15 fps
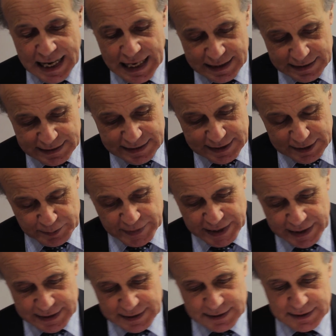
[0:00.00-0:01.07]
and in some
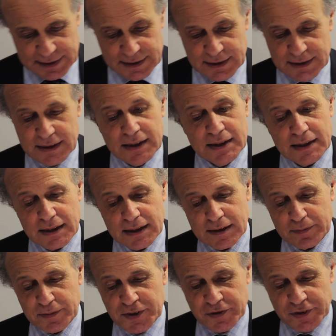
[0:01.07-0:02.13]
cases
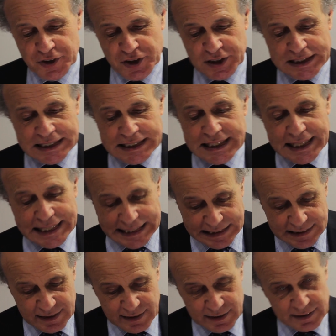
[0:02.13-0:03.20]
sufficiently
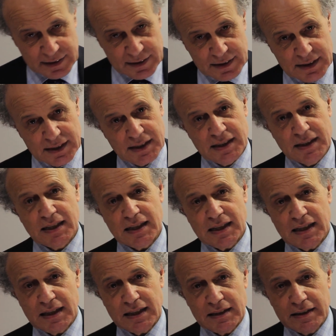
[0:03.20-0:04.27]
late that
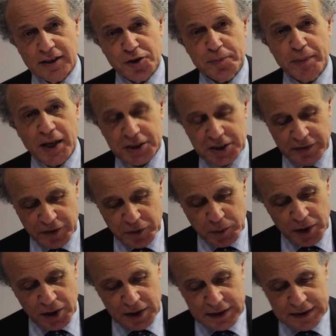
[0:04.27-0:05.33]
those parts of the
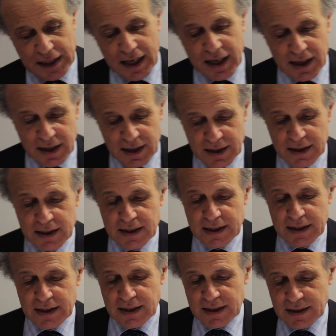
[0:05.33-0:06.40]
world are
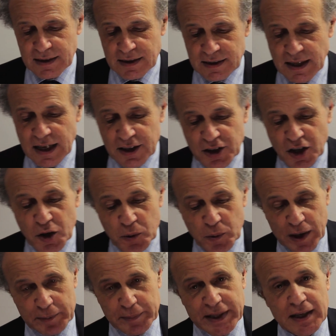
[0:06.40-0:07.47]
a long
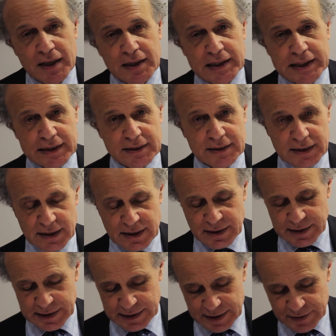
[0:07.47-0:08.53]
way behind
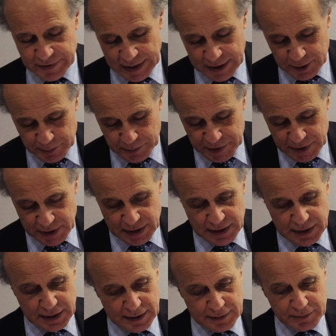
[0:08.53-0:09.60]
the developed
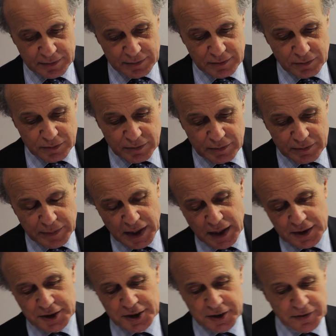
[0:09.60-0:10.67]

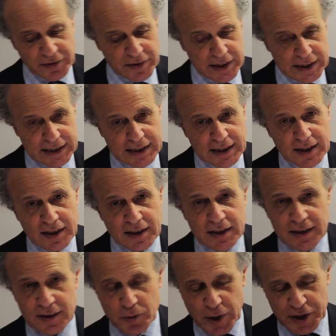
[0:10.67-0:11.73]
parts of the
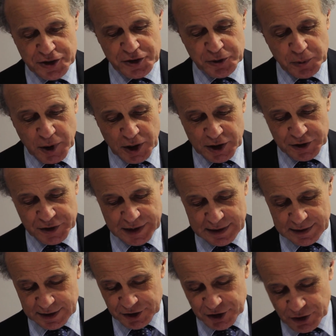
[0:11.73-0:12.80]
Western world
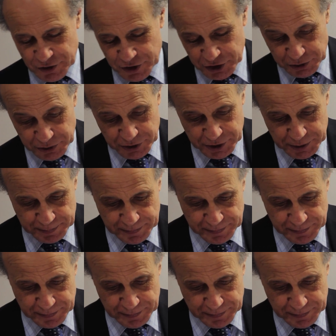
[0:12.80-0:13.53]
and its offshoots.